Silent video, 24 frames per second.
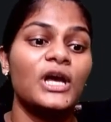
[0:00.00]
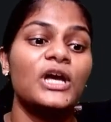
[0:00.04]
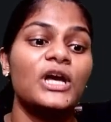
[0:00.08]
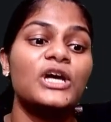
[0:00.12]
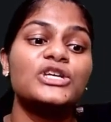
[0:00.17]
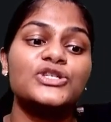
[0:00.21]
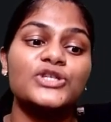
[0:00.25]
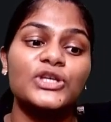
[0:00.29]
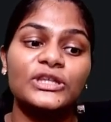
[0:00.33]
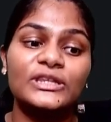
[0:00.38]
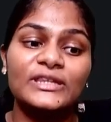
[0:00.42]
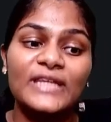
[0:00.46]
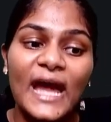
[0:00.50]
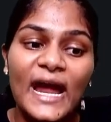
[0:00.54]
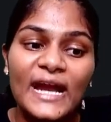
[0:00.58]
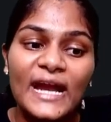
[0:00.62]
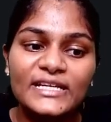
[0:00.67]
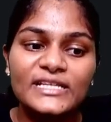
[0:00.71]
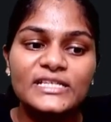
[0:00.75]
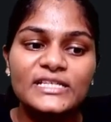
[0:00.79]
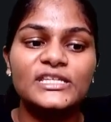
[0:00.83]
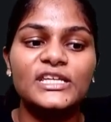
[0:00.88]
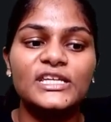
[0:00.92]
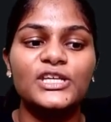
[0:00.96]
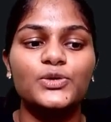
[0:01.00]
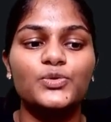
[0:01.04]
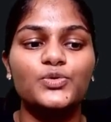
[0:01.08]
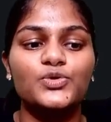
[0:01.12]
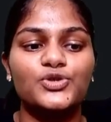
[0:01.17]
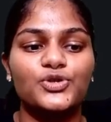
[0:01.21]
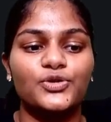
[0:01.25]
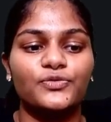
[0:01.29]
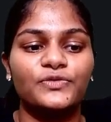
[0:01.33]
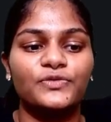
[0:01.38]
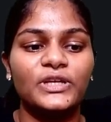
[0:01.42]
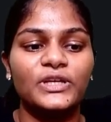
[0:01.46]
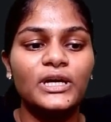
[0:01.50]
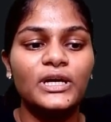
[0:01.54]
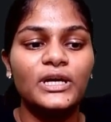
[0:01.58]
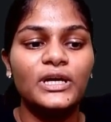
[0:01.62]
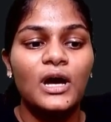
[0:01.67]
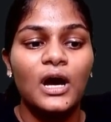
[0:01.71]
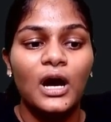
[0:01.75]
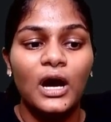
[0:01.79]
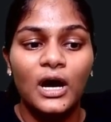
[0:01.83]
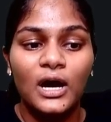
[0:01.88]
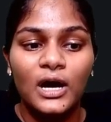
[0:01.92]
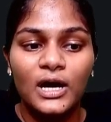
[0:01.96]
So that is the use of the
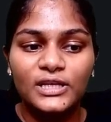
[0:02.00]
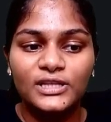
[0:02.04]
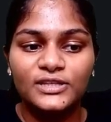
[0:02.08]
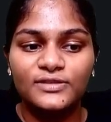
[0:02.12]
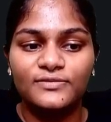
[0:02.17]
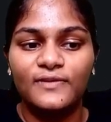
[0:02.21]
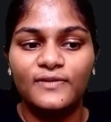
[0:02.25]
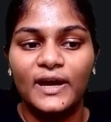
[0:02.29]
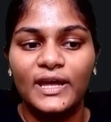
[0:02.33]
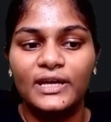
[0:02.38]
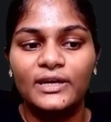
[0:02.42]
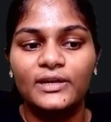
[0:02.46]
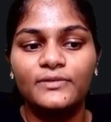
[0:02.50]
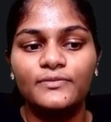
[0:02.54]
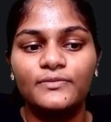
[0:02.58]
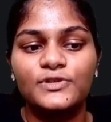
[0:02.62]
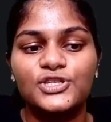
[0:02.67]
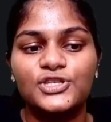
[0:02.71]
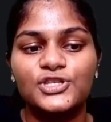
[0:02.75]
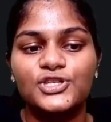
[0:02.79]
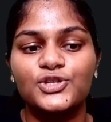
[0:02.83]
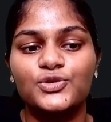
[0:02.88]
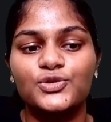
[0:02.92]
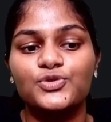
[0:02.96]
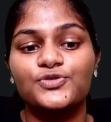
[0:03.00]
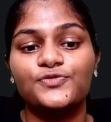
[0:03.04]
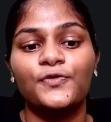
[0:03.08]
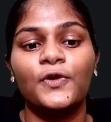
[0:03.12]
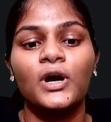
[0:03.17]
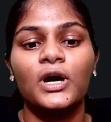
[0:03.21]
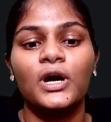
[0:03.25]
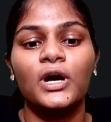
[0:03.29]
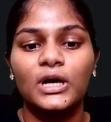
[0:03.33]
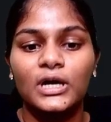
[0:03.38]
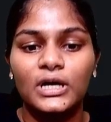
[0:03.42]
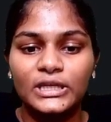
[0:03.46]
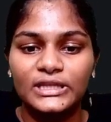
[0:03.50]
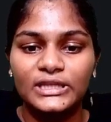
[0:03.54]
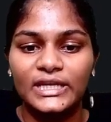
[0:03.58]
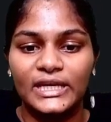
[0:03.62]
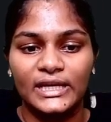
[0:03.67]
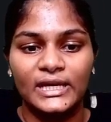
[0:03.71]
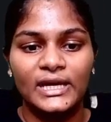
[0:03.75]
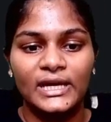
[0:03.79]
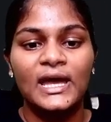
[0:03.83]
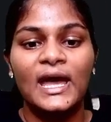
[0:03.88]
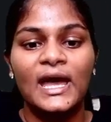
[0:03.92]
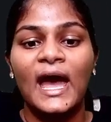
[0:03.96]
earth wire, which is used for
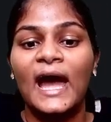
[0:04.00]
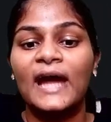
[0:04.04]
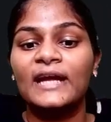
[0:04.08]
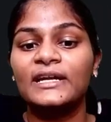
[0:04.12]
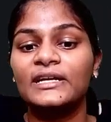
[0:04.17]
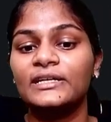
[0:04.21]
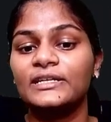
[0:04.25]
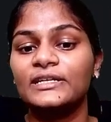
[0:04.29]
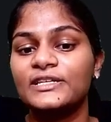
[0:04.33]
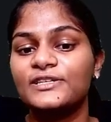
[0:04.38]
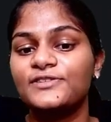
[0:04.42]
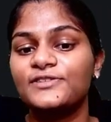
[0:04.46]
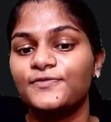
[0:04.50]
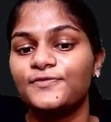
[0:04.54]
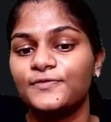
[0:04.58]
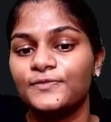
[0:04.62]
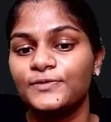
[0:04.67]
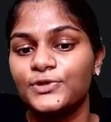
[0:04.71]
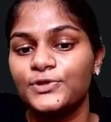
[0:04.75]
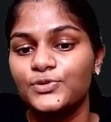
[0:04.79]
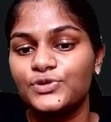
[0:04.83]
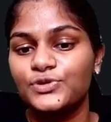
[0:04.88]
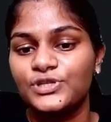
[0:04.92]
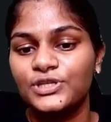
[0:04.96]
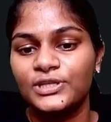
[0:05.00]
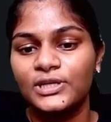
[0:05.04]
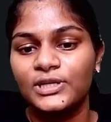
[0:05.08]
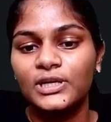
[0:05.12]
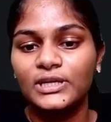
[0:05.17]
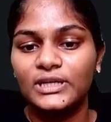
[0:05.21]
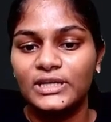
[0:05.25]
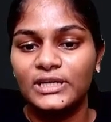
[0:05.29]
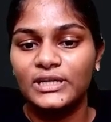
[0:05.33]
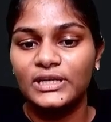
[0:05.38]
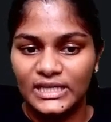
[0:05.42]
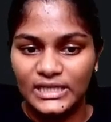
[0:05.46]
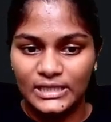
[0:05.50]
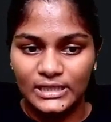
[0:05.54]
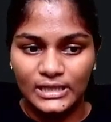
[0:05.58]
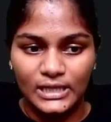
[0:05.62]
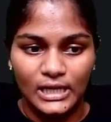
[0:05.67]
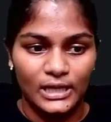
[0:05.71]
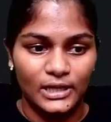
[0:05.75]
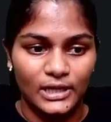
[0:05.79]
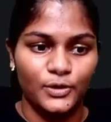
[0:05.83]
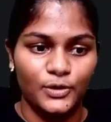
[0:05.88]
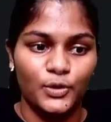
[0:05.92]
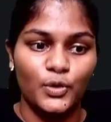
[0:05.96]
earthing, and it is used in a green
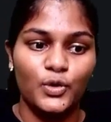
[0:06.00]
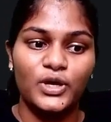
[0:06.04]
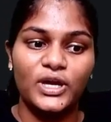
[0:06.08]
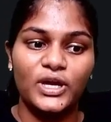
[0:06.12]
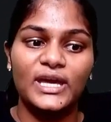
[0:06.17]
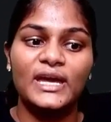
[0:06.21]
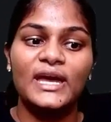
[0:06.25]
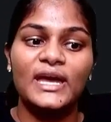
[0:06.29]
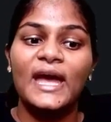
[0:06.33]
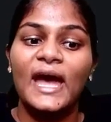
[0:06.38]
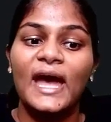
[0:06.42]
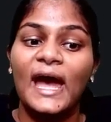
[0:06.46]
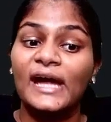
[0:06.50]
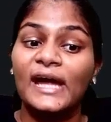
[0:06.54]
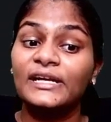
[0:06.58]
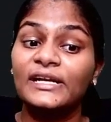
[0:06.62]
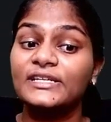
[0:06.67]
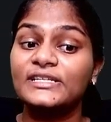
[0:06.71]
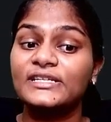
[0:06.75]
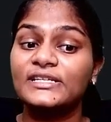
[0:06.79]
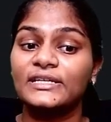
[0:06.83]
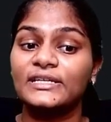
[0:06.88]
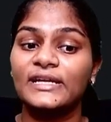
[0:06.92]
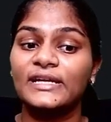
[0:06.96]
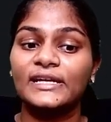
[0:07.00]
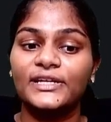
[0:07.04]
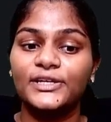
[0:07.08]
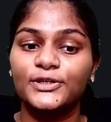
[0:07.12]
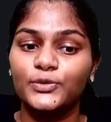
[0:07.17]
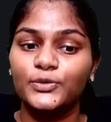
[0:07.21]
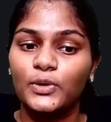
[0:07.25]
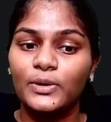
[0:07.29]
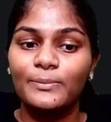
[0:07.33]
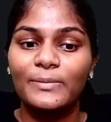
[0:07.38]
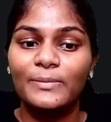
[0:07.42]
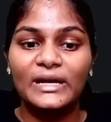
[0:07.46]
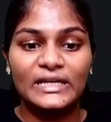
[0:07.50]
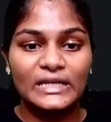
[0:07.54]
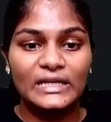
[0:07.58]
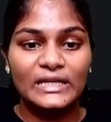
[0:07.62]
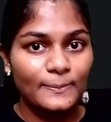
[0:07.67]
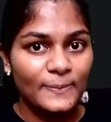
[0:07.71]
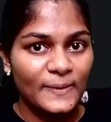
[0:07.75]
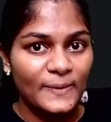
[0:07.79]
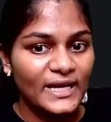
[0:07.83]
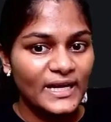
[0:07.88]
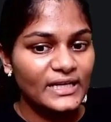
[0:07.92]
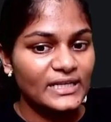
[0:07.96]
color. Okay, and it is connected to a metal
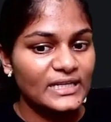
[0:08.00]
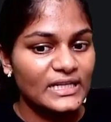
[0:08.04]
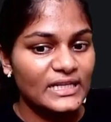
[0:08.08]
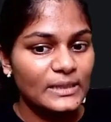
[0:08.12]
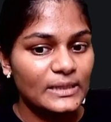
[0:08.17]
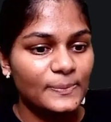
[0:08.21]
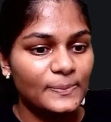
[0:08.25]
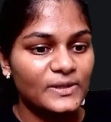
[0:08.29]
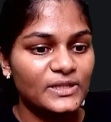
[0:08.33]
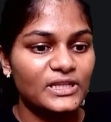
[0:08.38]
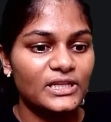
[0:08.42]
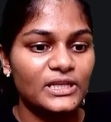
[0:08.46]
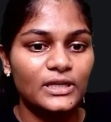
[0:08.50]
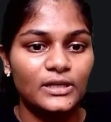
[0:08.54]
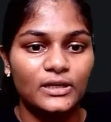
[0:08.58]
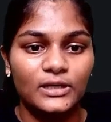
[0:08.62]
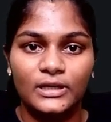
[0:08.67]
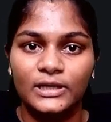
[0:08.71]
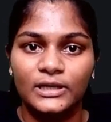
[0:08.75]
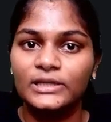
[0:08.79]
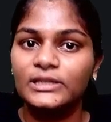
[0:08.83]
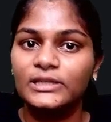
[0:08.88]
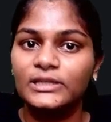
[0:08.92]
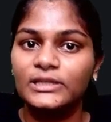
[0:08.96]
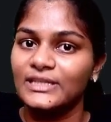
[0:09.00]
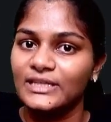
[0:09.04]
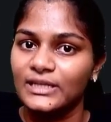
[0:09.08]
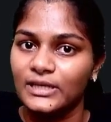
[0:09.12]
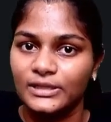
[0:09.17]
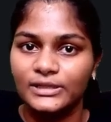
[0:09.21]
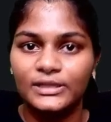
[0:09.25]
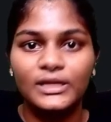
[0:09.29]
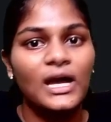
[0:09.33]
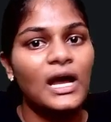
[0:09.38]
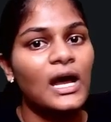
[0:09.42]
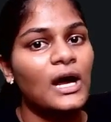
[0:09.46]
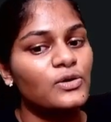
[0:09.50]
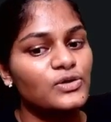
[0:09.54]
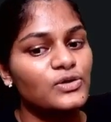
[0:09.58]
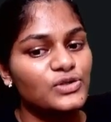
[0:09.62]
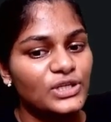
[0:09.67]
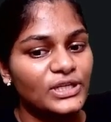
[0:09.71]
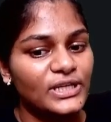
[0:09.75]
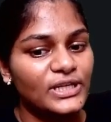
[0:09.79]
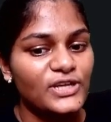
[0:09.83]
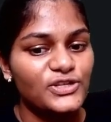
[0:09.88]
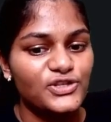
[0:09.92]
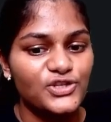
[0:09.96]
plate deep in the earth near the house that
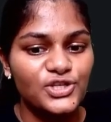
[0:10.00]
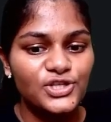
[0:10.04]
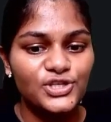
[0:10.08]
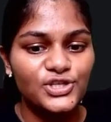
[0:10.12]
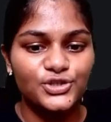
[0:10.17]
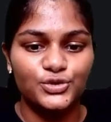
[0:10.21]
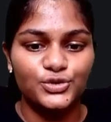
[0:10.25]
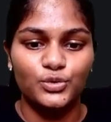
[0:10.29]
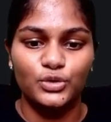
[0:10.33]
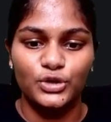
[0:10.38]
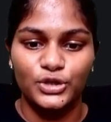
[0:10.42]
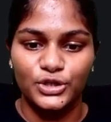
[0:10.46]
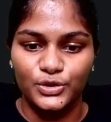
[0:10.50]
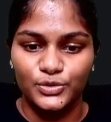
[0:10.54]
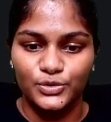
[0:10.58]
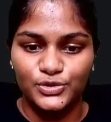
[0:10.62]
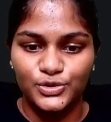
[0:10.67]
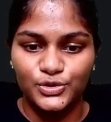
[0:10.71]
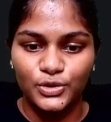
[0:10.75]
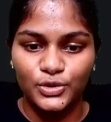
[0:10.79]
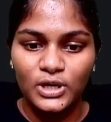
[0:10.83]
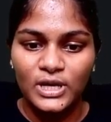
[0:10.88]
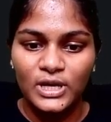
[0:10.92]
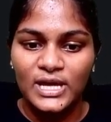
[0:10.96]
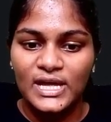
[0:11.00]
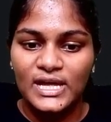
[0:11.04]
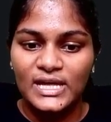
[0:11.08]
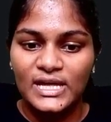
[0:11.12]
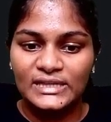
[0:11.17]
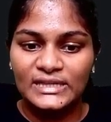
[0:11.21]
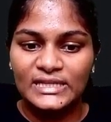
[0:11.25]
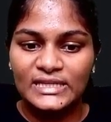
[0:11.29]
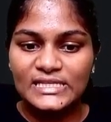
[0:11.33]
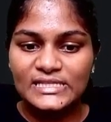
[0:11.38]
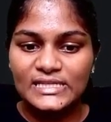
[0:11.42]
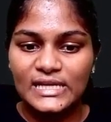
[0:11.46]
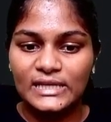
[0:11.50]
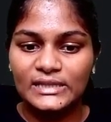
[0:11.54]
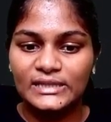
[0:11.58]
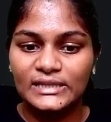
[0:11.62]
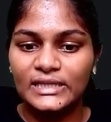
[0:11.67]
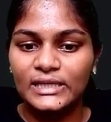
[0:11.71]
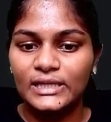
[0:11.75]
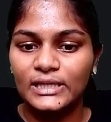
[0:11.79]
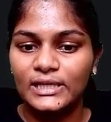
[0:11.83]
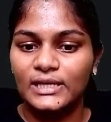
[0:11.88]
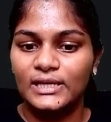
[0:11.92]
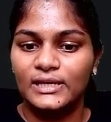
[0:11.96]
I just told you. So these are the
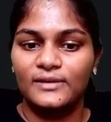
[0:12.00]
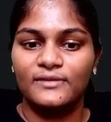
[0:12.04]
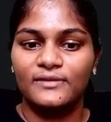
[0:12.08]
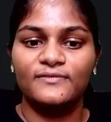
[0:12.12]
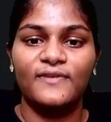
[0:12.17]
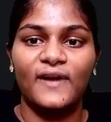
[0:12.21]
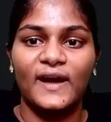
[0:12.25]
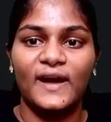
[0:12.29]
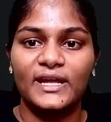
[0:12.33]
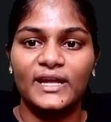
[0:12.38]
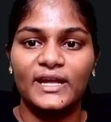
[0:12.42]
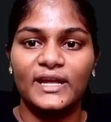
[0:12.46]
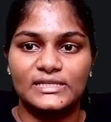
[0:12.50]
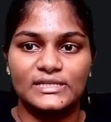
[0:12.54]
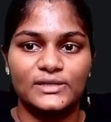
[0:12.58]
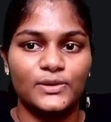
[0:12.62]
wires.